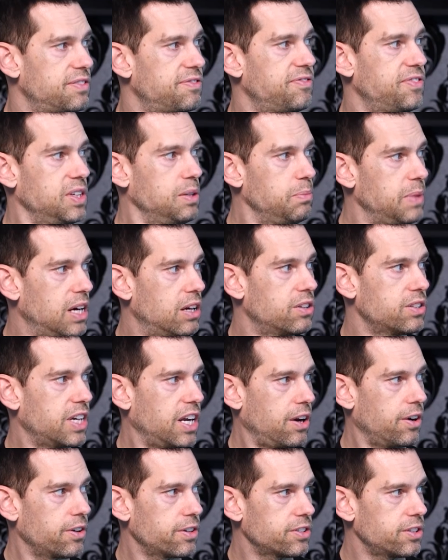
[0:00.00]
female
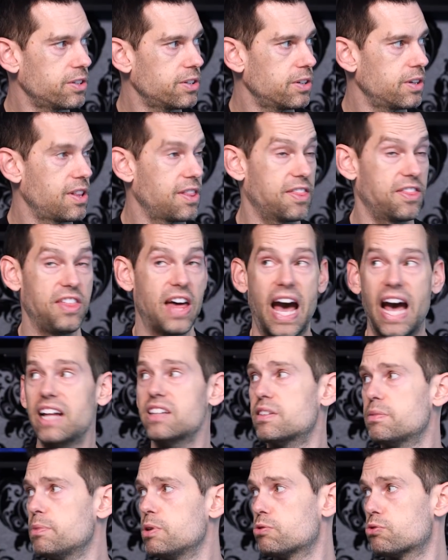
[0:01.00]
character.
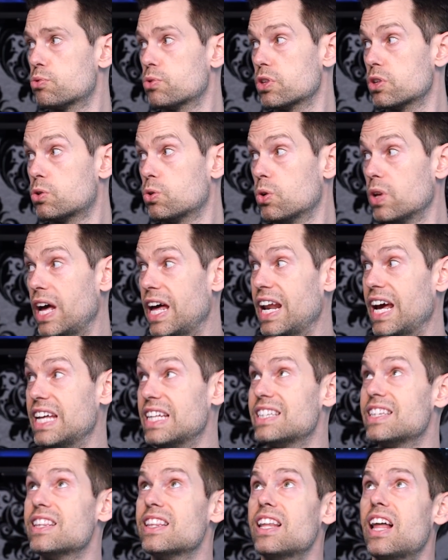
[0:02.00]
That to me is really cool. And I
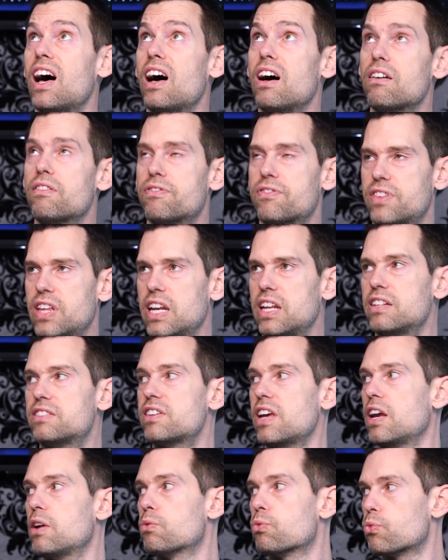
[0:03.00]
love that it's
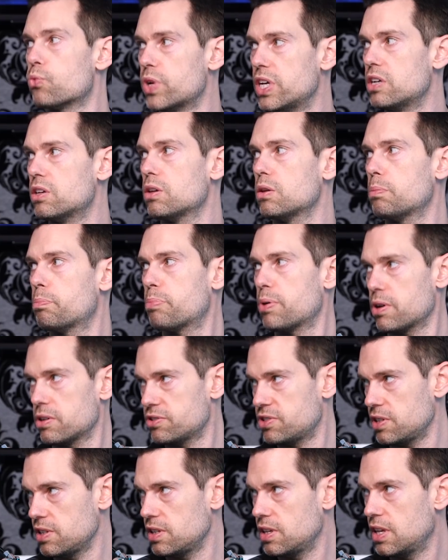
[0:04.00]
a real person.